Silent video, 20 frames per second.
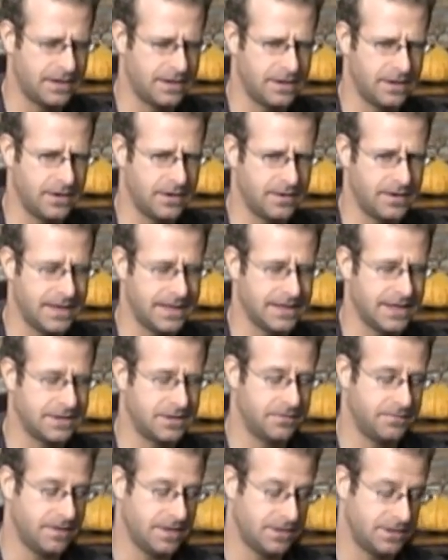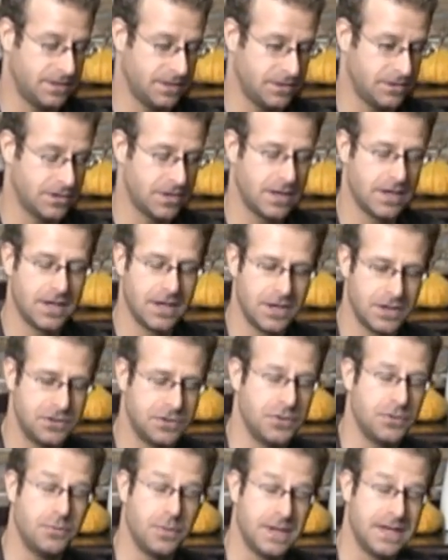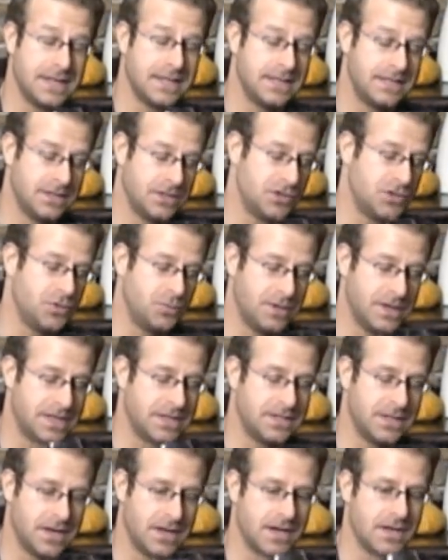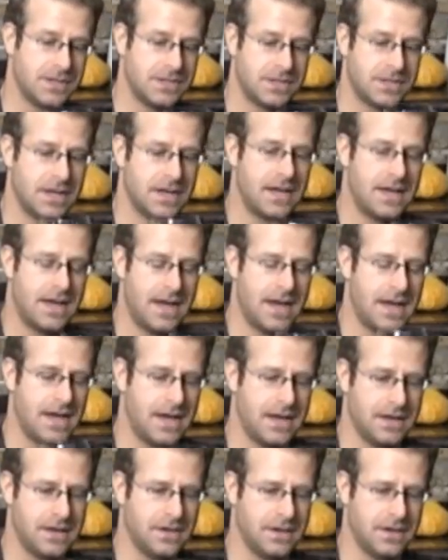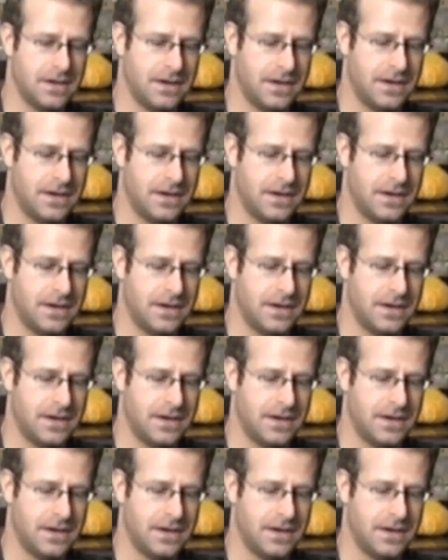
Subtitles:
you know, he let the vintage do what it does, and